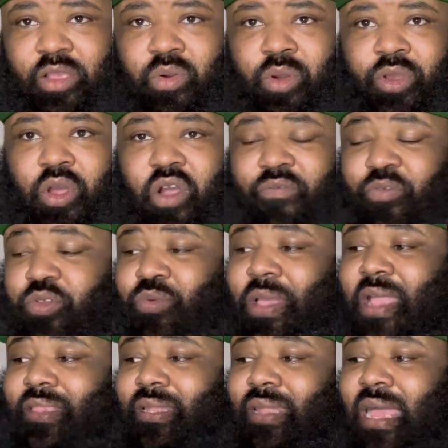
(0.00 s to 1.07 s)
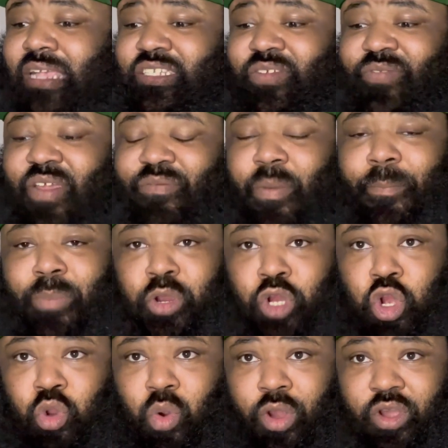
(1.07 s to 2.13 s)
going off, when you had the likes of Devin
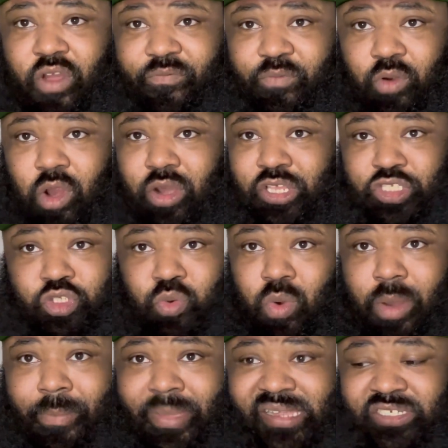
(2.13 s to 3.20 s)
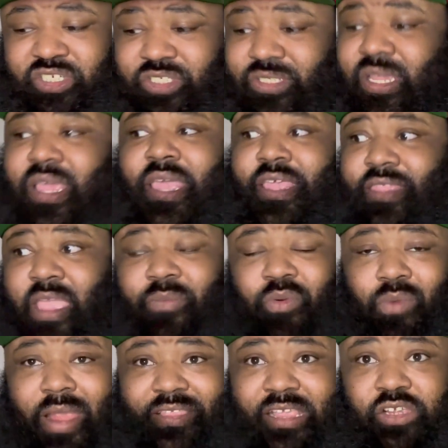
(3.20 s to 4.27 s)
Booker going off for all these scoring binges, they
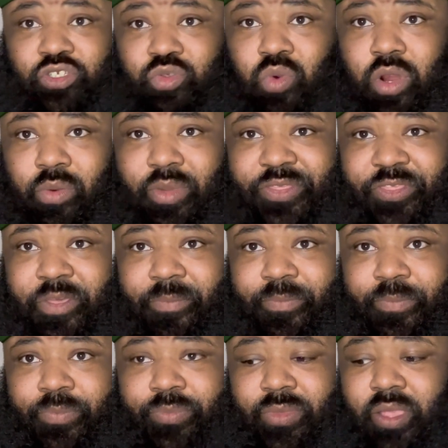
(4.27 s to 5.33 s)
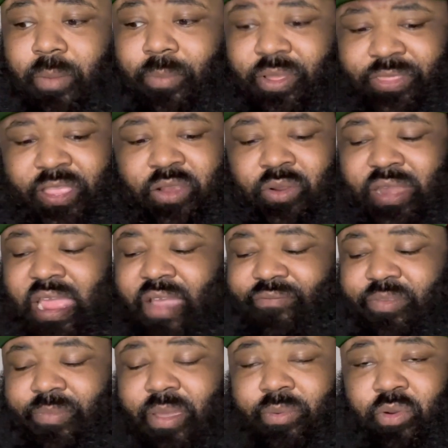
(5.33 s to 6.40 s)
were right there scoring with them. But they're going to
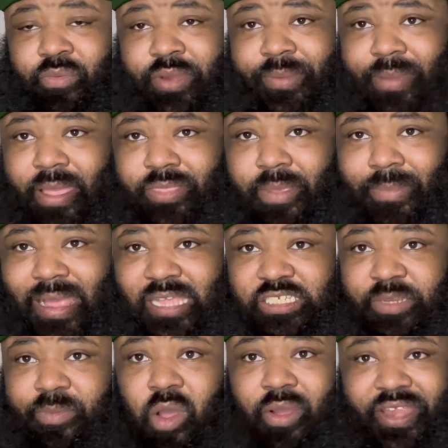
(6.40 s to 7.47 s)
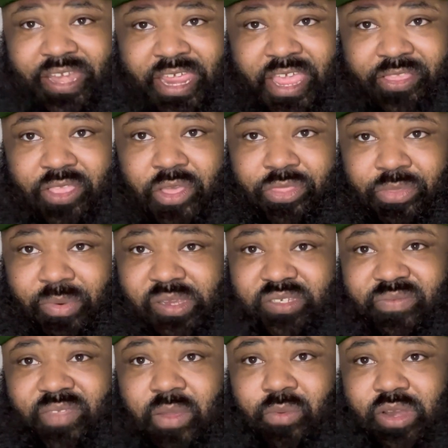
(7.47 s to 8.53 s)
have to be able to rebound the basketball and hit their
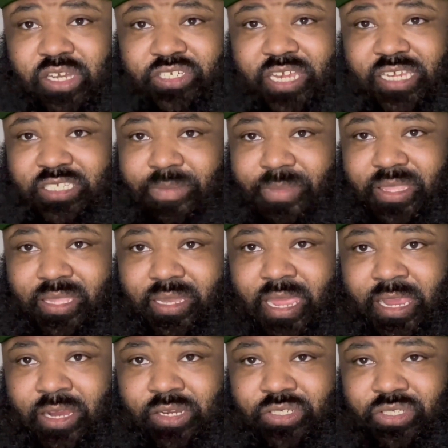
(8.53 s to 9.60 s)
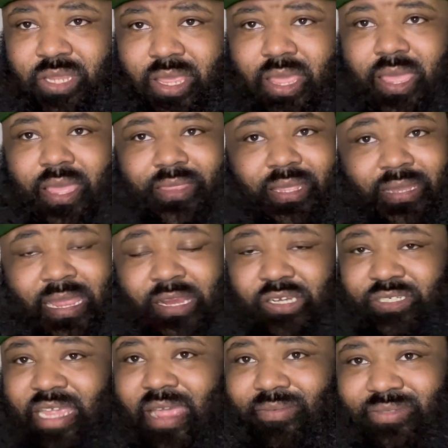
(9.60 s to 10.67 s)
threes if they want a chance to beat the Lakers. The
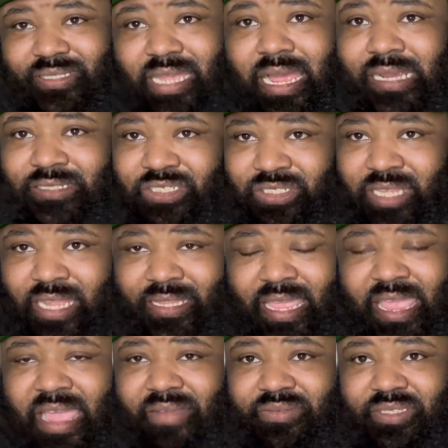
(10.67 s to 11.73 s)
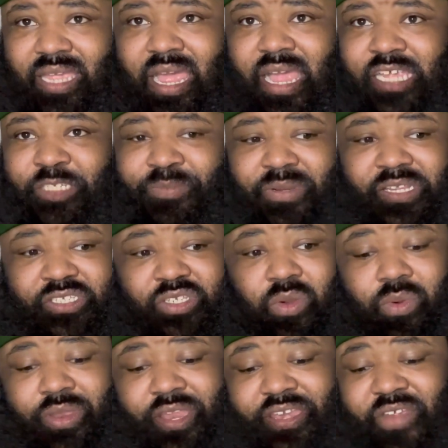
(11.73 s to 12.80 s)
Lakers have size just like they have size, but it's
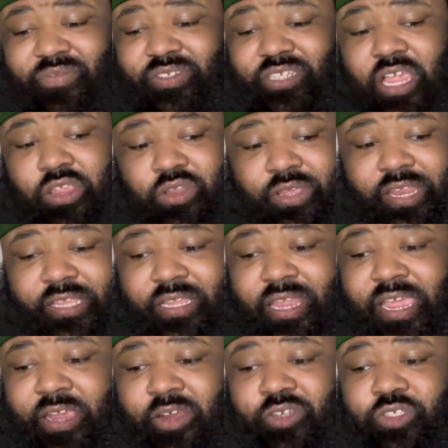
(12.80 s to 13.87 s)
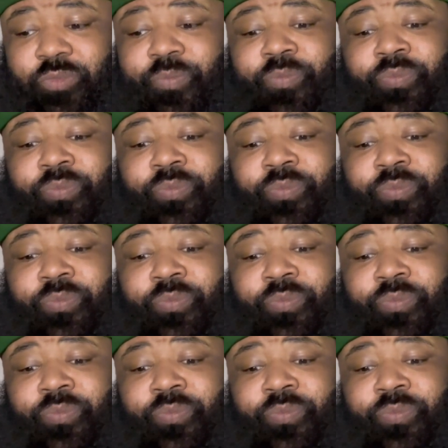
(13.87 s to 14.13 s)
on the different side. You're looking at the Lakers.